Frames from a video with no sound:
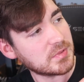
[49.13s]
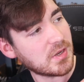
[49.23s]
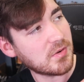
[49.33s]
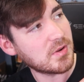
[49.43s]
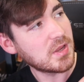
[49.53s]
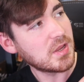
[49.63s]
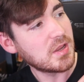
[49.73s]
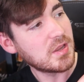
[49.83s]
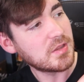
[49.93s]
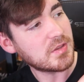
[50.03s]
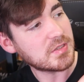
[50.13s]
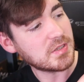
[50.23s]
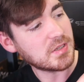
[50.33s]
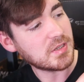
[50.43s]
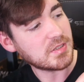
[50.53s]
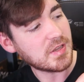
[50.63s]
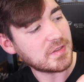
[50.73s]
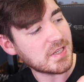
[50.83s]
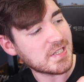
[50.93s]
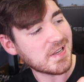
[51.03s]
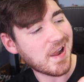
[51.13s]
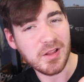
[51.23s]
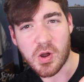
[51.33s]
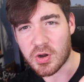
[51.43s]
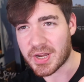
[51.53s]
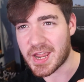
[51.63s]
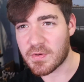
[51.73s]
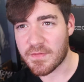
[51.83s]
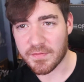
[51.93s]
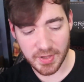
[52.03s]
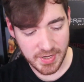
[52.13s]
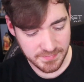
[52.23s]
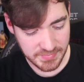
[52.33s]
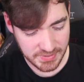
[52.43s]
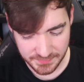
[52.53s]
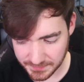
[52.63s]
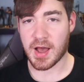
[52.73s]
So there's definitely a style going on here with flames.